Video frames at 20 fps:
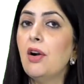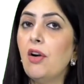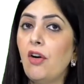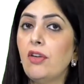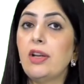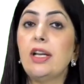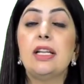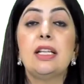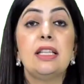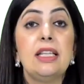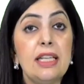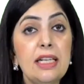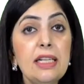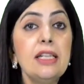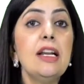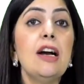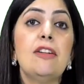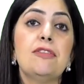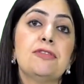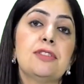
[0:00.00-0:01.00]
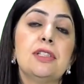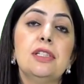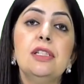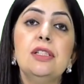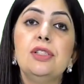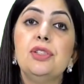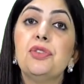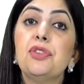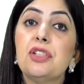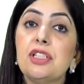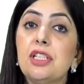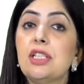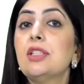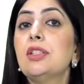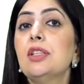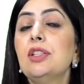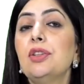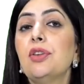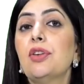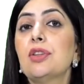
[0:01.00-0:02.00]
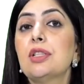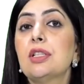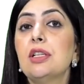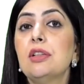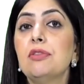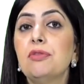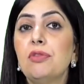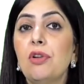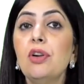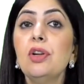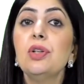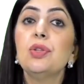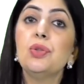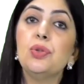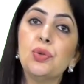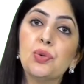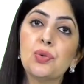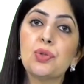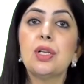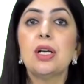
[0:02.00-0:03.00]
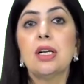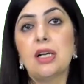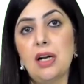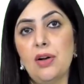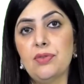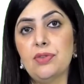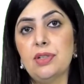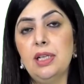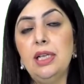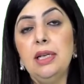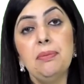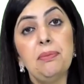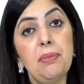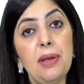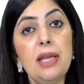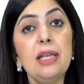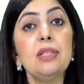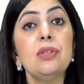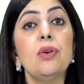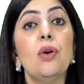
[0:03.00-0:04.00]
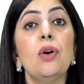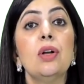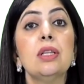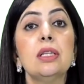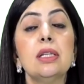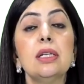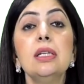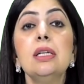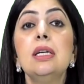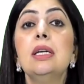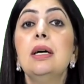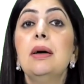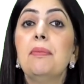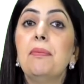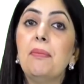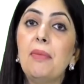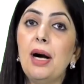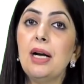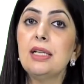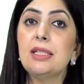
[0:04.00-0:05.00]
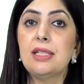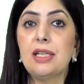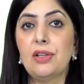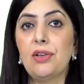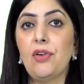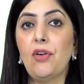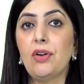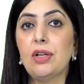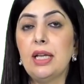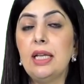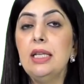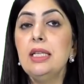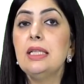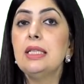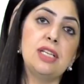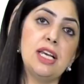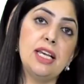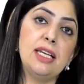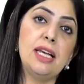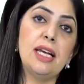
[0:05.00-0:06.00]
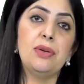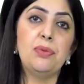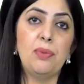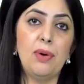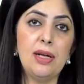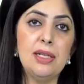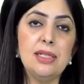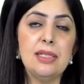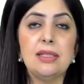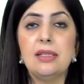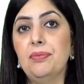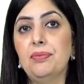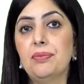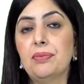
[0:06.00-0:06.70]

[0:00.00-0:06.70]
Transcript: Alright, thereafter, you register yourself for JOSA counseling based on the marks secured in JEE Advanced.